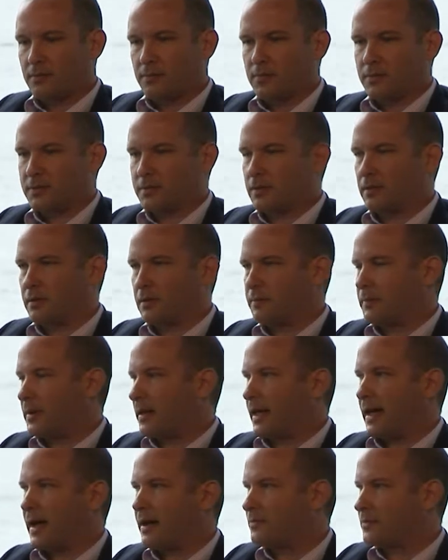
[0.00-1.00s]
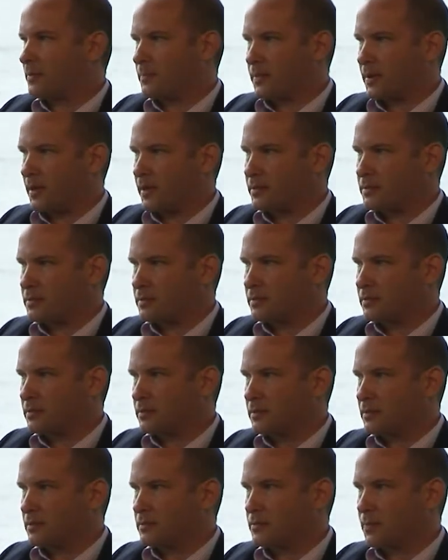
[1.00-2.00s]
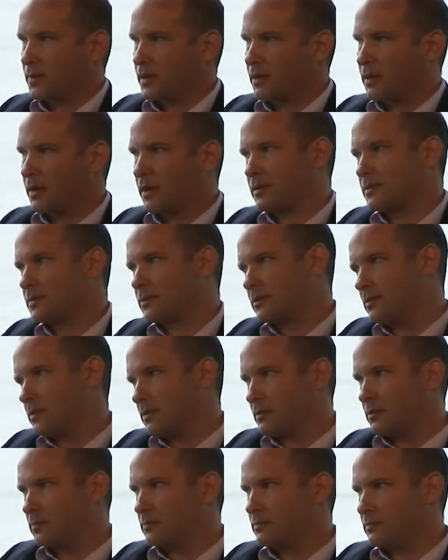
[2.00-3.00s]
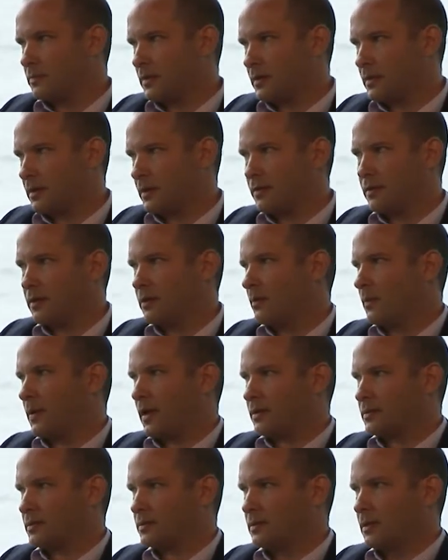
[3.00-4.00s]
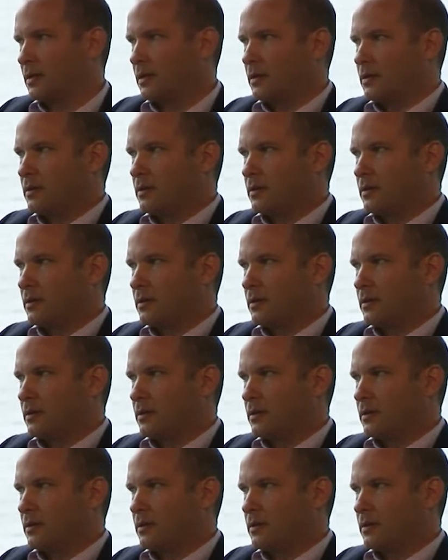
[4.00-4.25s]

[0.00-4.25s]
Brazil at about half the price is what it costs to do in the U.S.